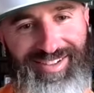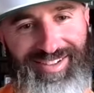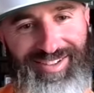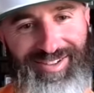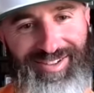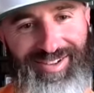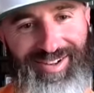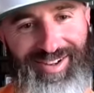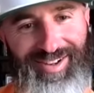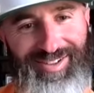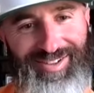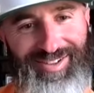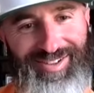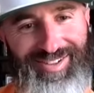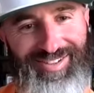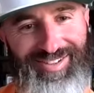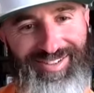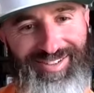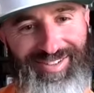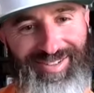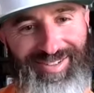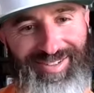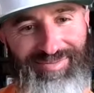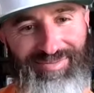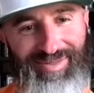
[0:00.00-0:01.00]
you know
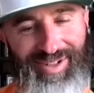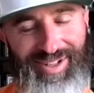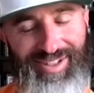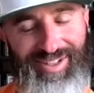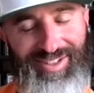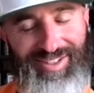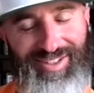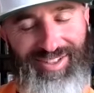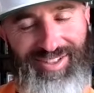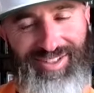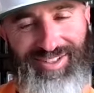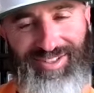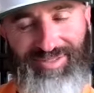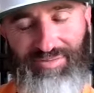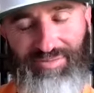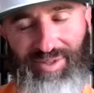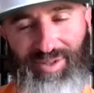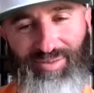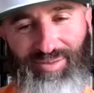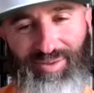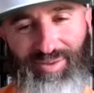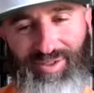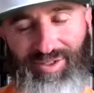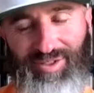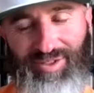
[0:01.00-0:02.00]
but it's it's
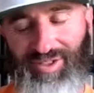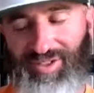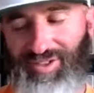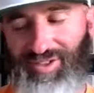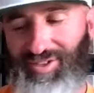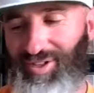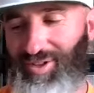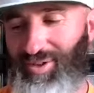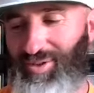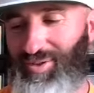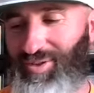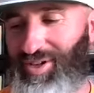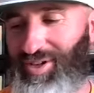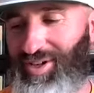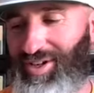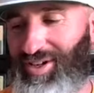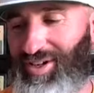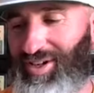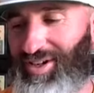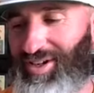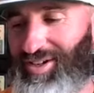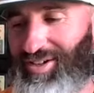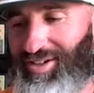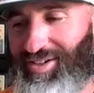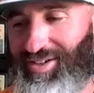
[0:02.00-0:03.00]
people are just so
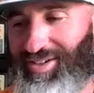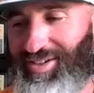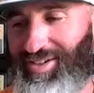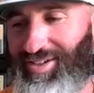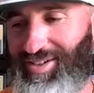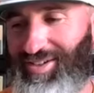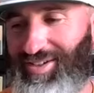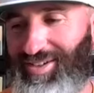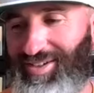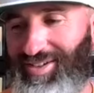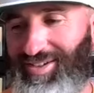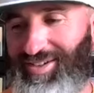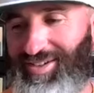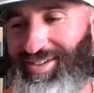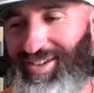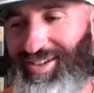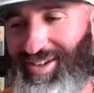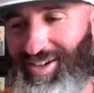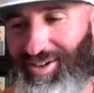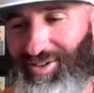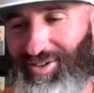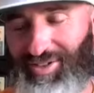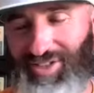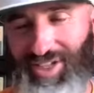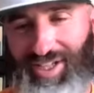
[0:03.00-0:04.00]
uh
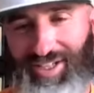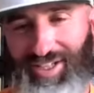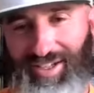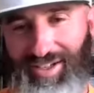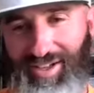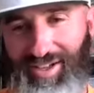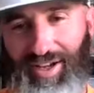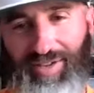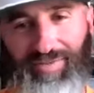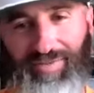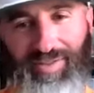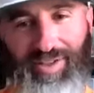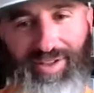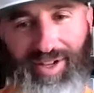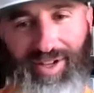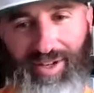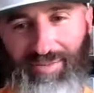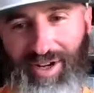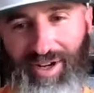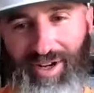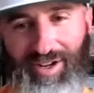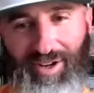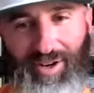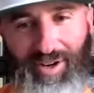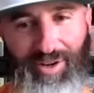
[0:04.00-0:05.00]
you know it's like the lovey
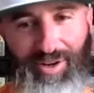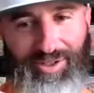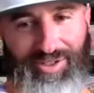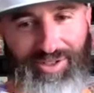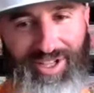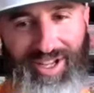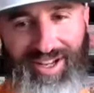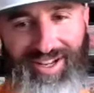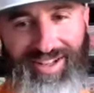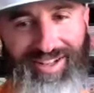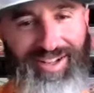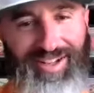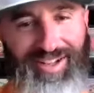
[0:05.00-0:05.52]
like my daughter's got a